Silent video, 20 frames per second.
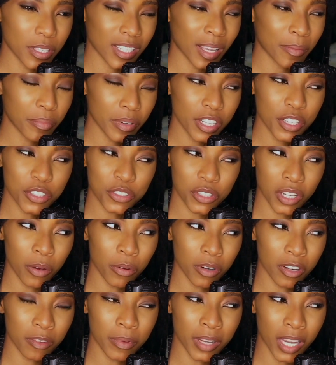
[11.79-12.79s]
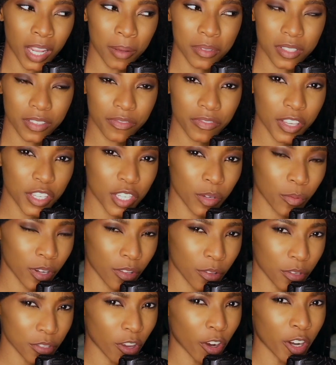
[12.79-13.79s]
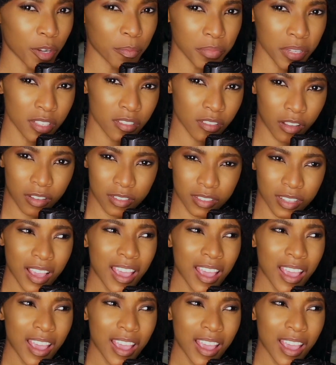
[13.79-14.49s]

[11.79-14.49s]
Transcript: I'm pretty sure I would have been able to feature one of those R&B songs,